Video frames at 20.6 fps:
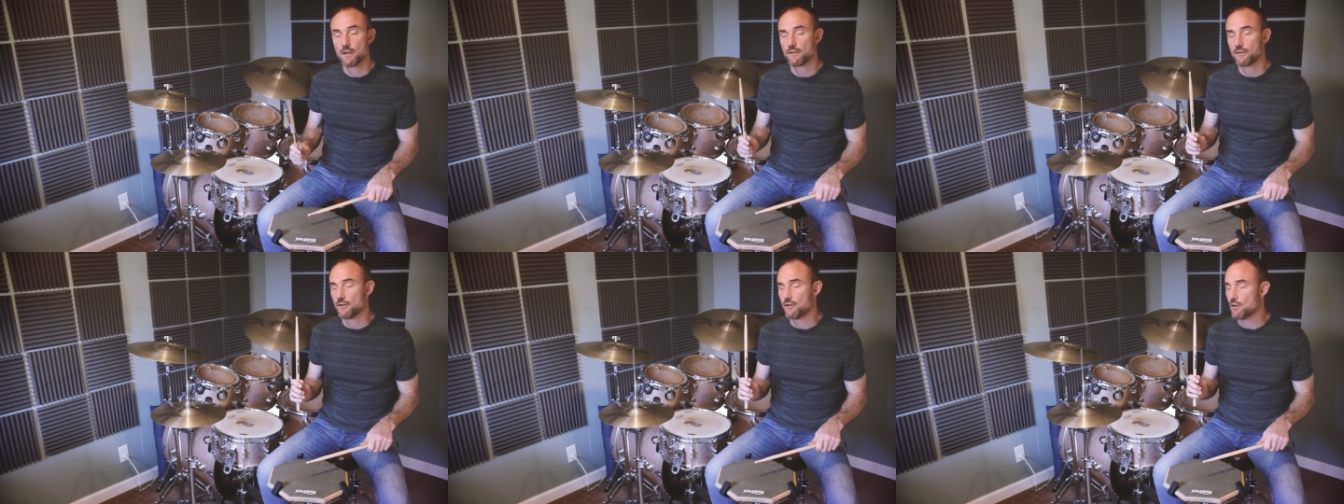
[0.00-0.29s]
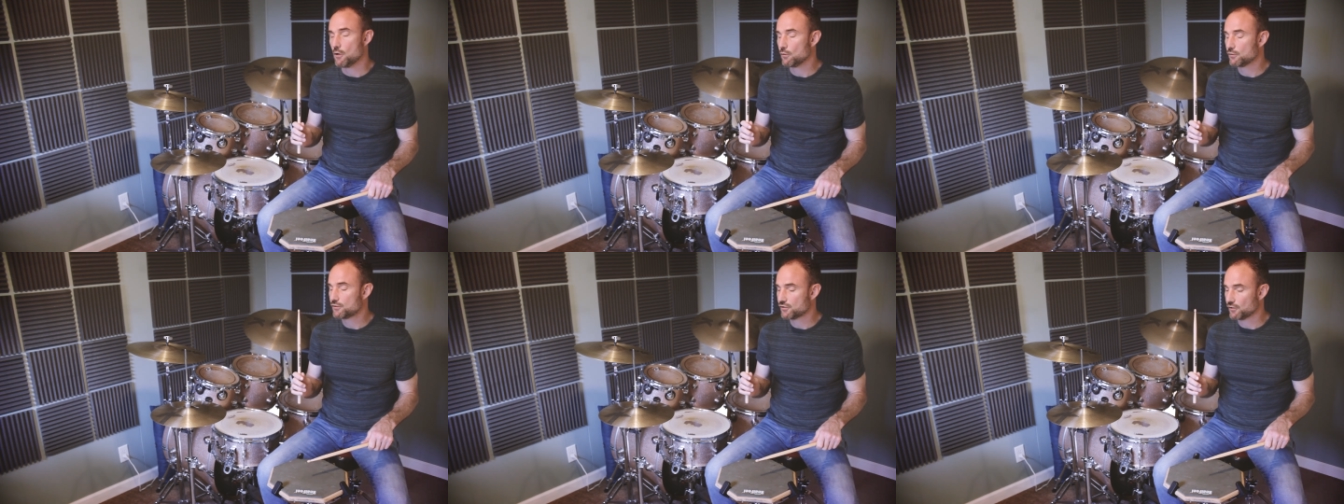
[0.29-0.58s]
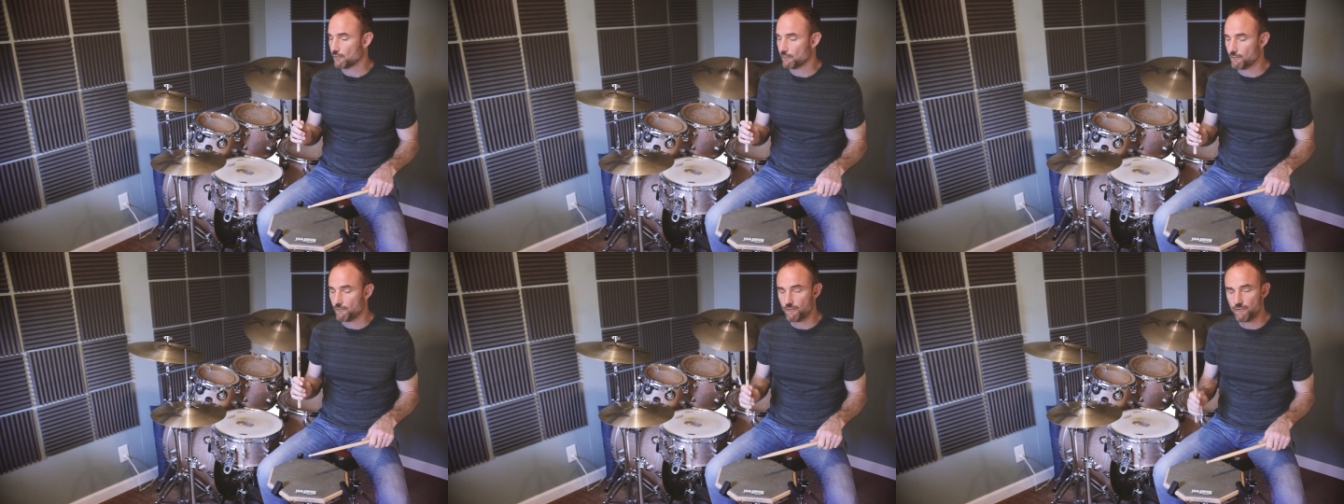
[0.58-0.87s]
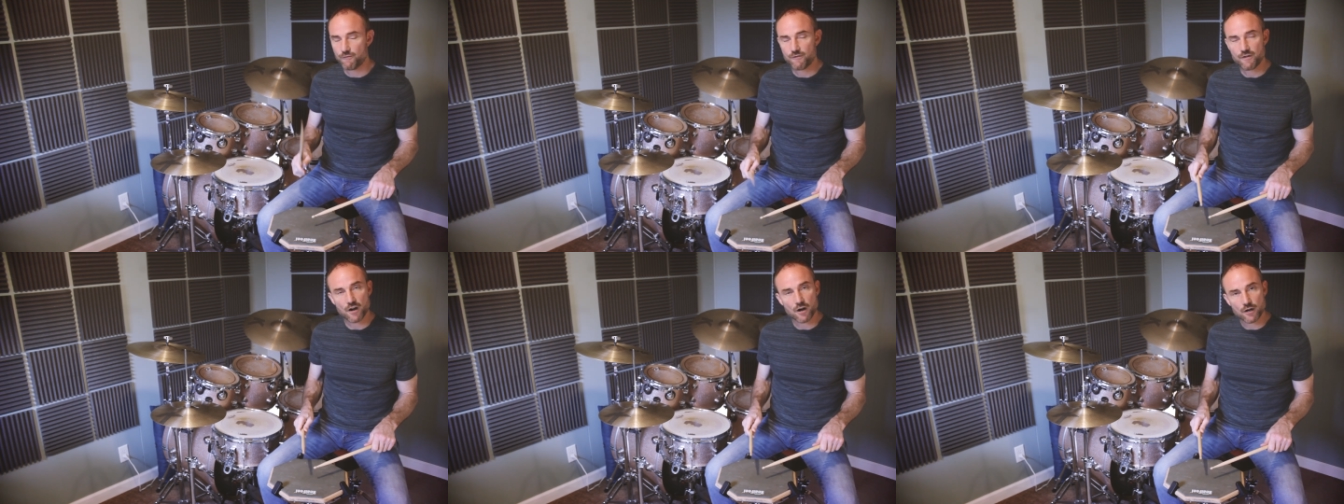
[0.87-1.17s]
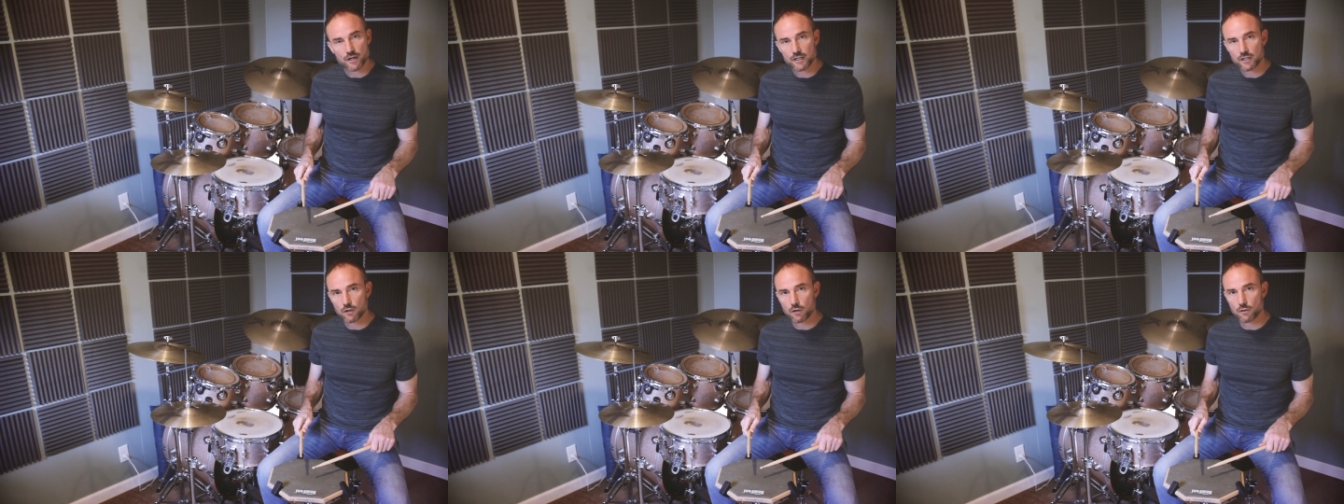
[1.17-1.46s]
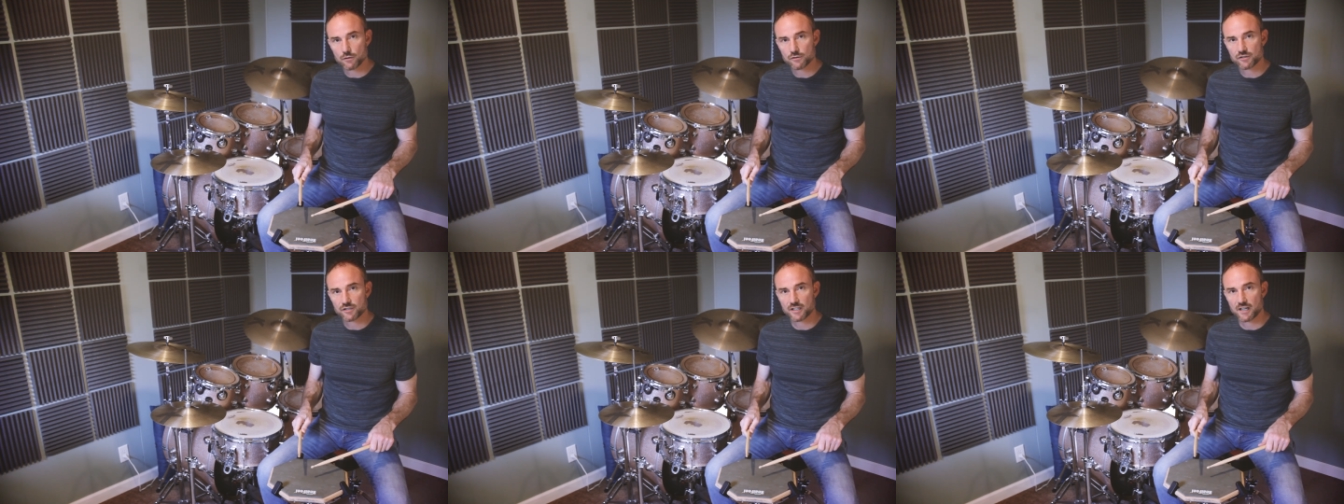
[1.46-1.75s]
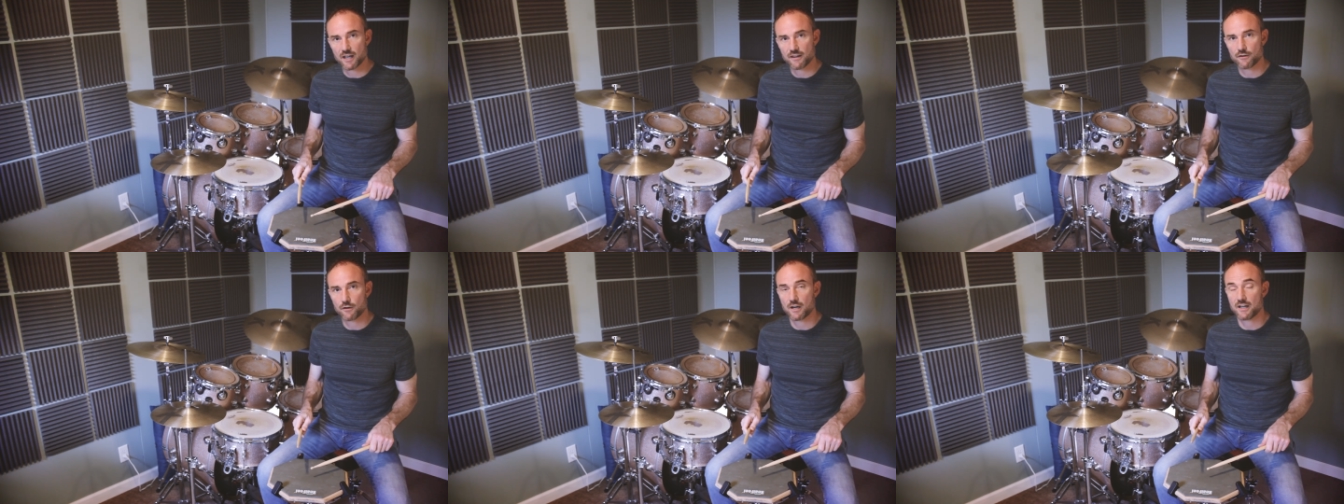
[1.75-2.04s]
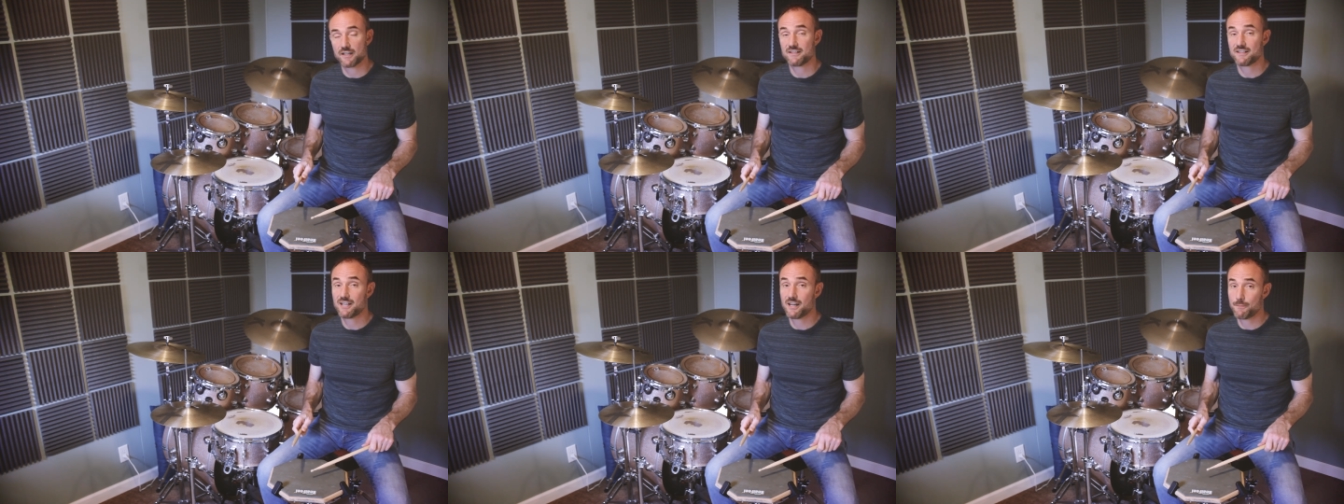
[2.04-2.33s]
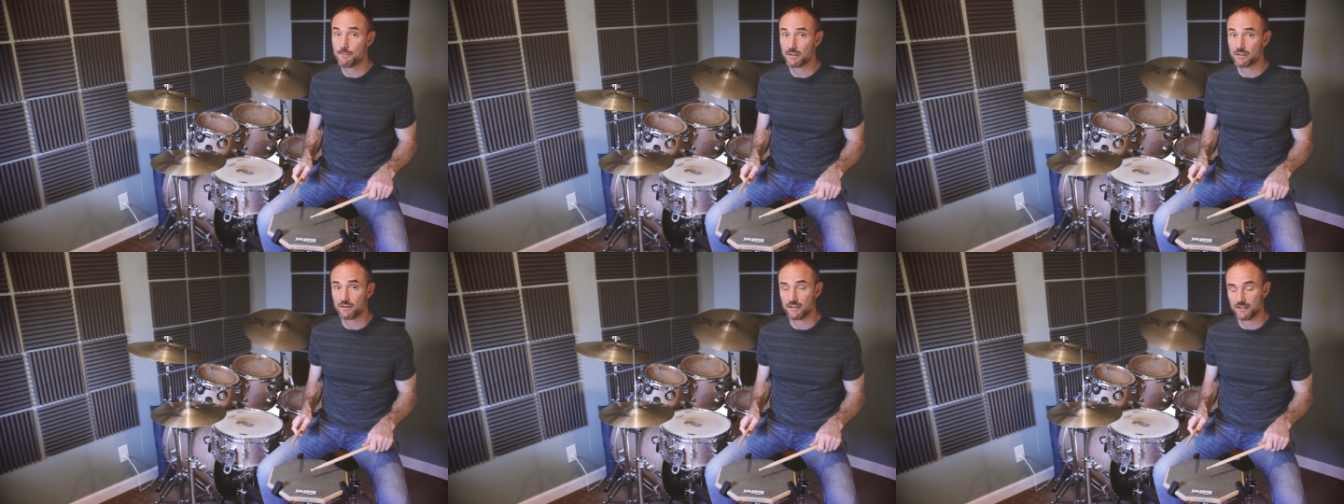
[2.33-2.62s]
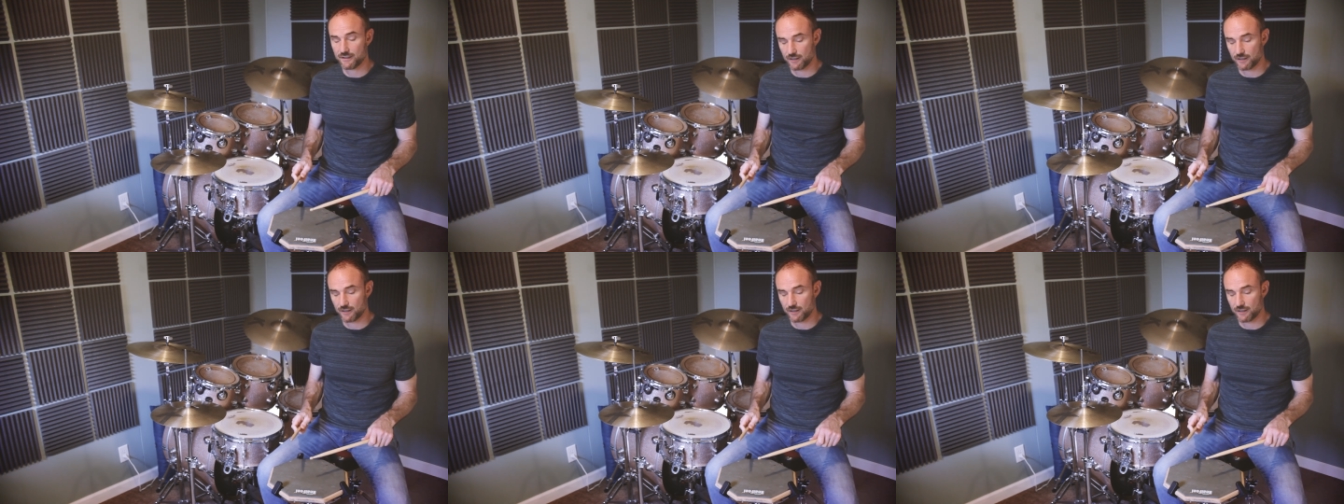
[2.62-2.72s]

The notes are very close together and typically